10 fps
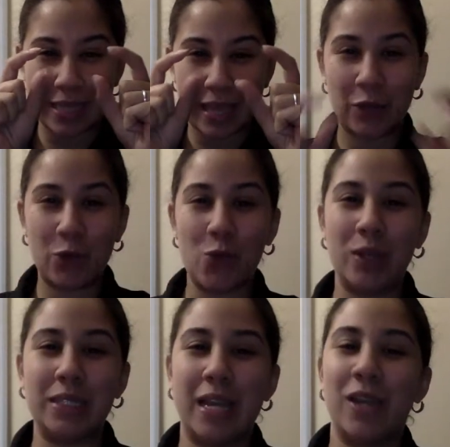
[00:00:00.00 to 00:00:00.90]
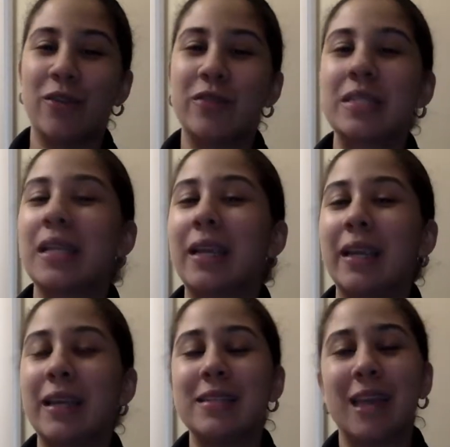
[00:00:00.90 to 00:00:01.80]
in your daycare
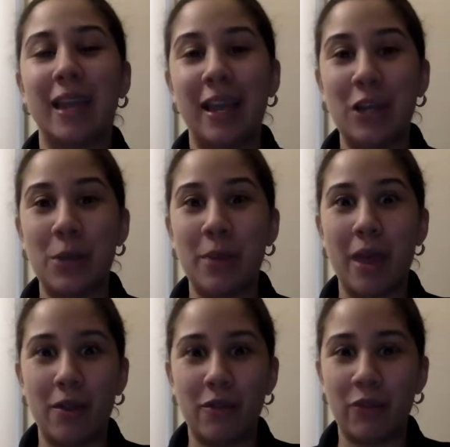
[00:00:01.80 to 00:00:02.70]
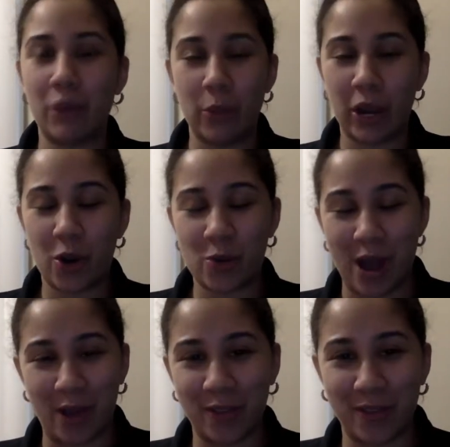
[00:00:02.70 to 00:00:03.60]
facilities that end up everywhere
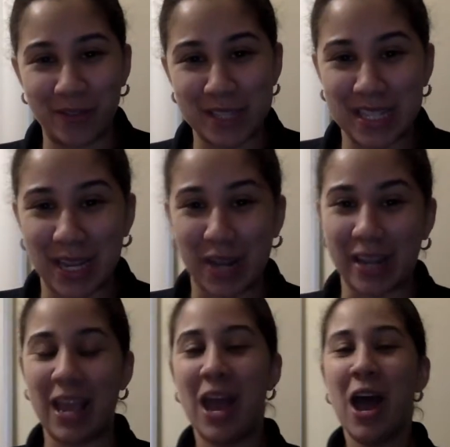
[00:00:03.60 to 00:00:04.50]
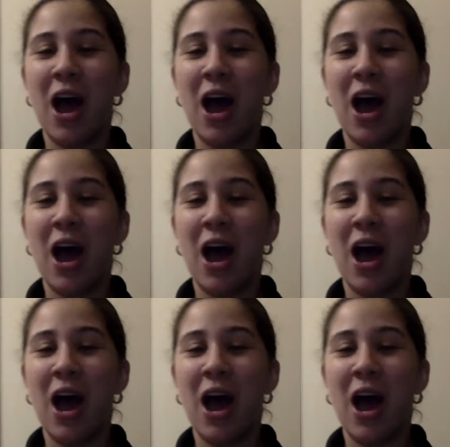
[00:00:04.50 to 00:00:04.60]
around the facility.